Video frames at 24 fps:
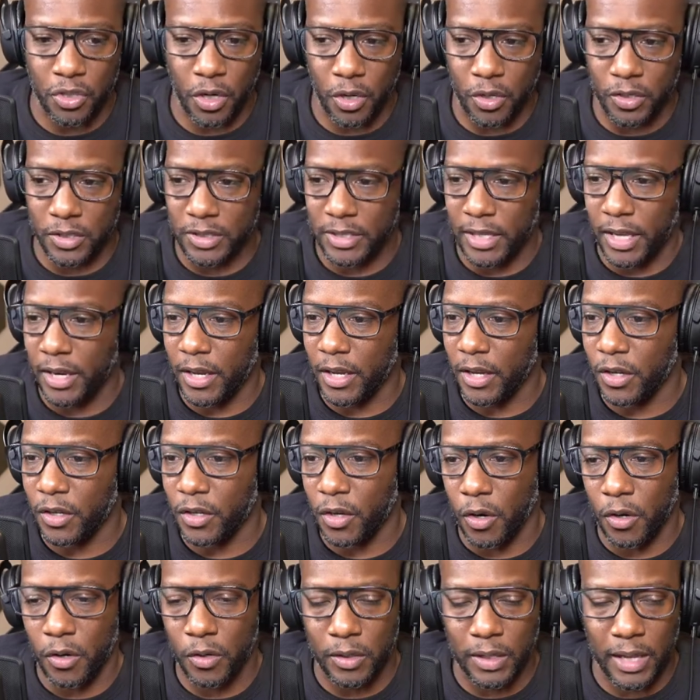darker setting,
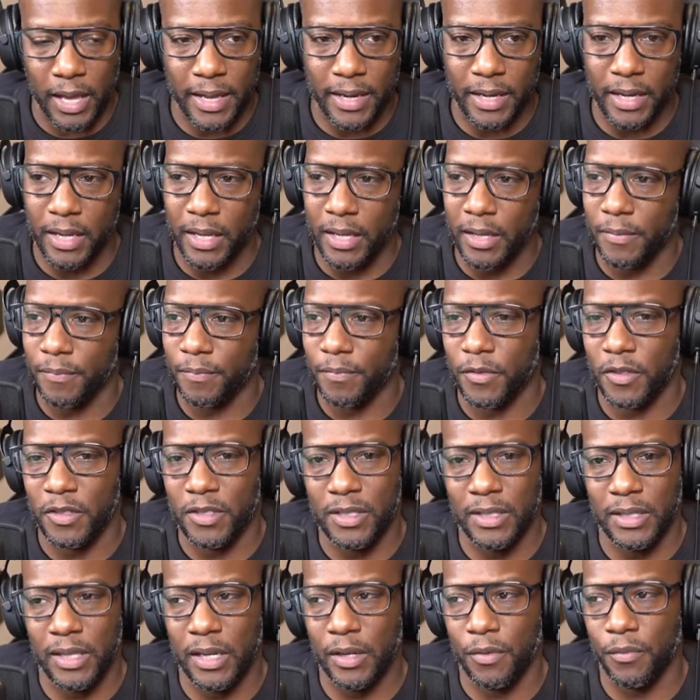darker lighting. You
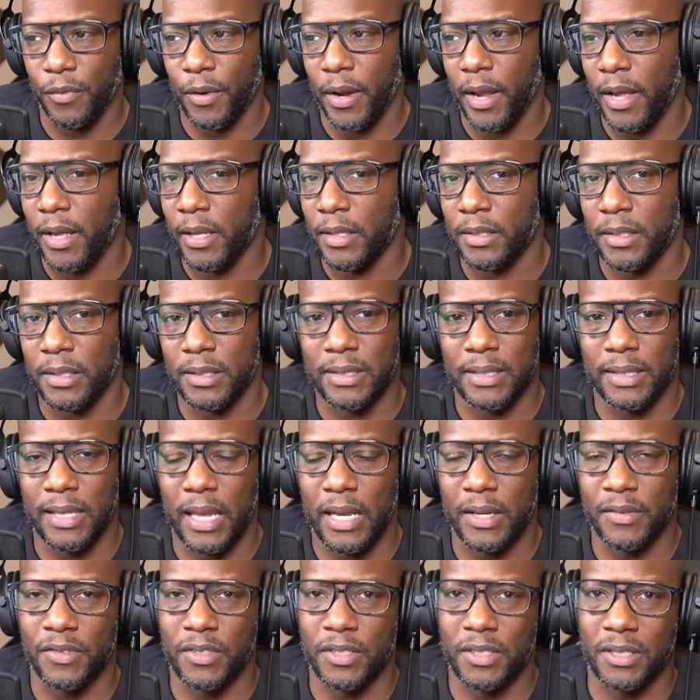see a lot of reds. It's a
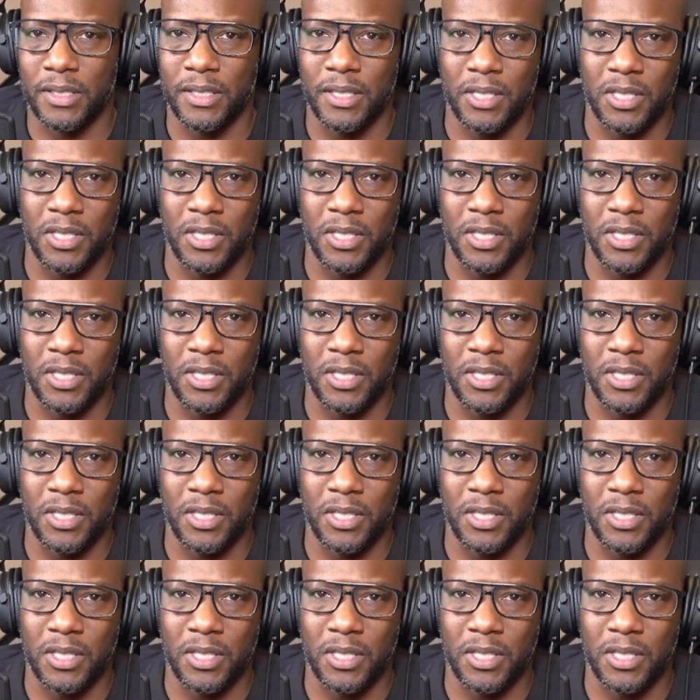lot of just